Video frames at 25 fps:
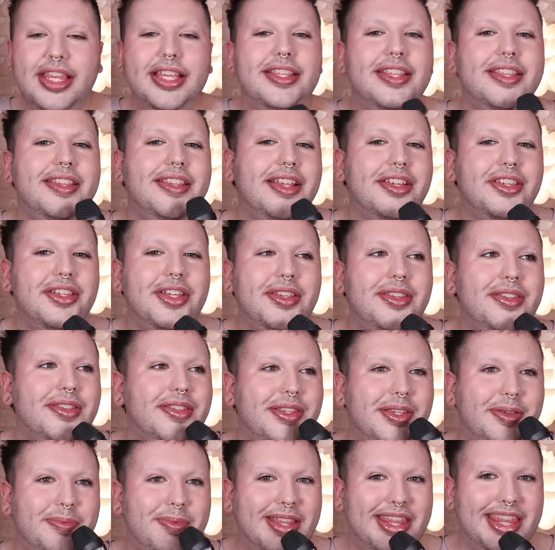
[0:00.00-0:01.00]
is such a
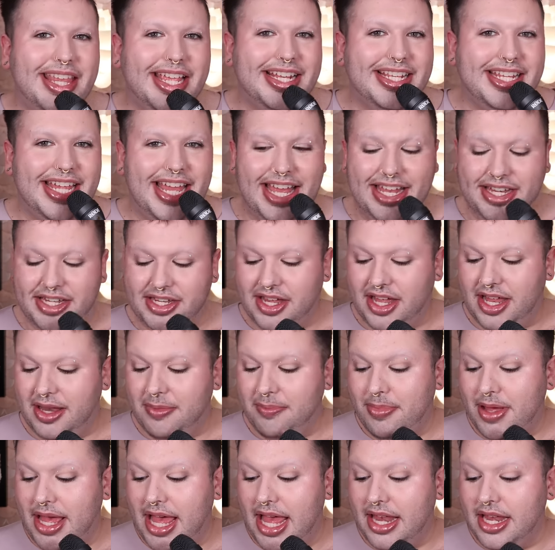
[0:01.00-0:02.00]
stupid thing to end on.
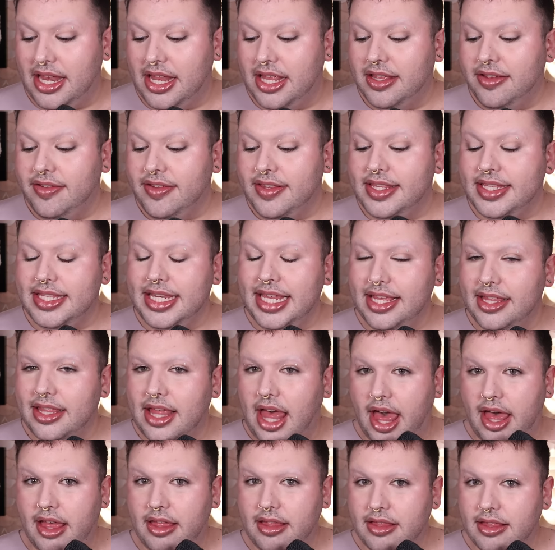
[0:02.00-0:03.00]
But
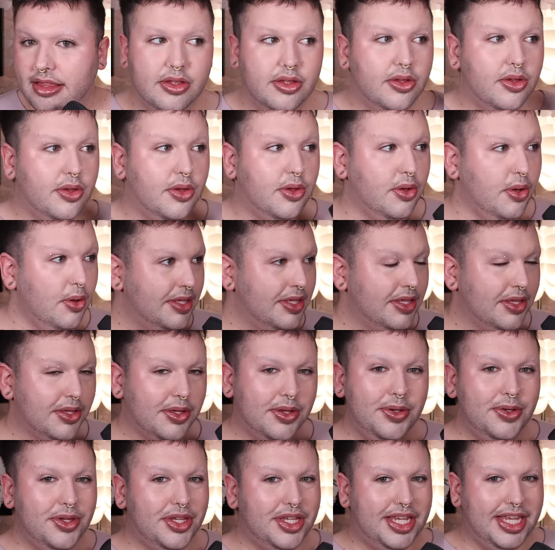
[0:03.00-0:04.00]
Stila, who?
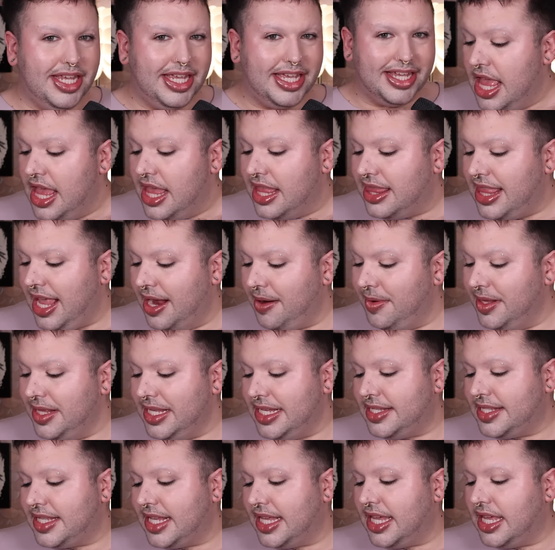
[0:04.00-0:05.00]
Who's she? They're
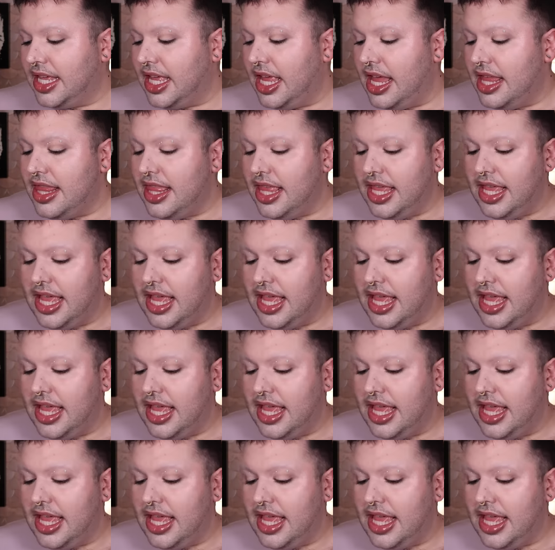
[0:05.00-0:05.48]
releasing the